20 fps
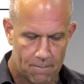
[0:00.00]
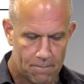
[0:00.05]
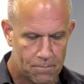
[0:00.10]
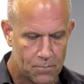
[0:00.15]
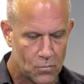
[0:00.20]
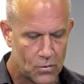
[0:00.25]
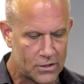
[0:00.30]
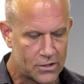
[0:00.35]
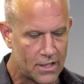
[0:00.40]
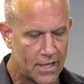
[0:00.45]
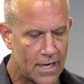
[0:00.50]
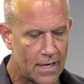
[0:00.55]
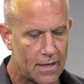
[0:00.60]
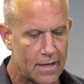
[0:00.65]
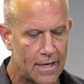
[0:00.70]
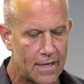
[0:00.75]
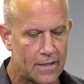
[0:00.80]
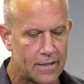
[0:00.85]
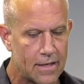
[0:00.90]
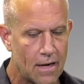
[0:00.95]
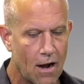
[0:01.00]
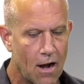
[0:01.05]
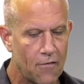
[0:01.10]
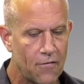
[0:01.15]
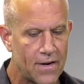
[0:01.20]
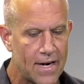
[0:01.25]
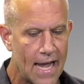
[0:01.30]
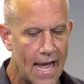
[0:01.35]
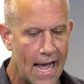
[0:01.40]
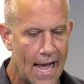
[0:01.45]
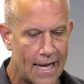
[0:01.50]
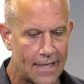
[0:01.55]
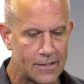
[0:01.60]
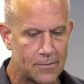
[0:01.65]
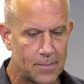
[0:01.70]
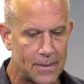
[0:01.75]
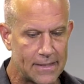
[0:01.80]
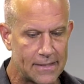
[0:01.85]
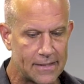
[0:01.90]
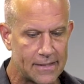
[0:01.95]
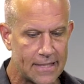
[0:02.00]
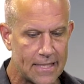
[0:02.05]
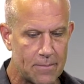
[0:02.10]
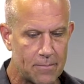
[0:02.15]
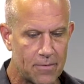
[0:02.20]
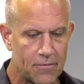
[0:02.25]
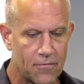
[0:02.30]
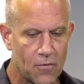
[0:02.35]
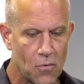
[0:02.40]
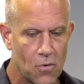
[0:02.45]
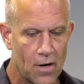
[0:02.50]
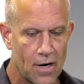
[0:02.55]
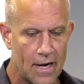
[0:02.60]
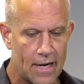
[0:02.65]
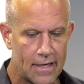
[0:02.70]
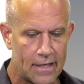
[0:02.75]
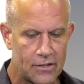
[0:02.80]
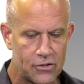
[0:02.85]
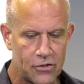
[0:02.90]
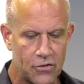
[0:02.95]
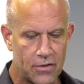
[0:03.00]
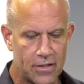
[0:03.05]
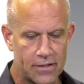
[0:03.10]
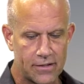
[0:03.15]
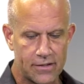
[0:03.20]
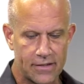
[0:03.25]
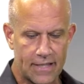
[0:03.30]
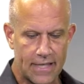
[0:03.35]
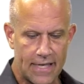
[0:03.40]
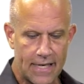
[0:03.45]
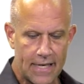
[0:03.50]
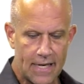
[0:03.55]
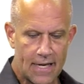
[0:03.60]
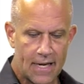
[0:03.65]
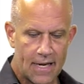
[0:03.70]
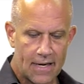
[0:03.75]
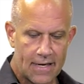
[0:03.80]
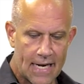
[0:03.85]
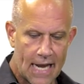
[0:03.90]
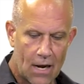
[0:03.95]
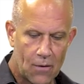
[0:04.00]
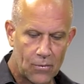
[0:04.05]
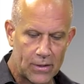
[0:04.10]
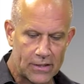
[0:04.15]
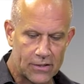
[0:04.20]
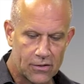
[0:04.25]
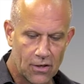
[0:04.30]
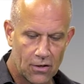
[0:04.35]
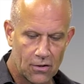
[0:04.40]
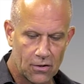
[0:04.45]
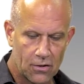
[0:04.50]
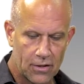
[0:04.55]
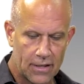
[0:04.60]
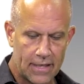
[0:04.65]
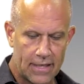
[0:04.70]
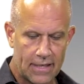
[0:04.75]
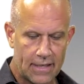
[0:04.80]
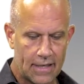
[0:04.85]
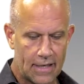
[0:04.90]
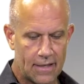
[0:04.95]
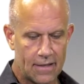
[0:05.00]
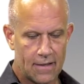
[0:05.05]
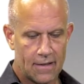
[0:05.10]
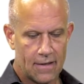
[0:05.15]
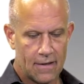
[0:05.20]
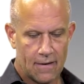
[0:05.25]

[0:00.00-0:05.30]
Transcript: which again, it often has been seen before. And as you can see, now we start looking at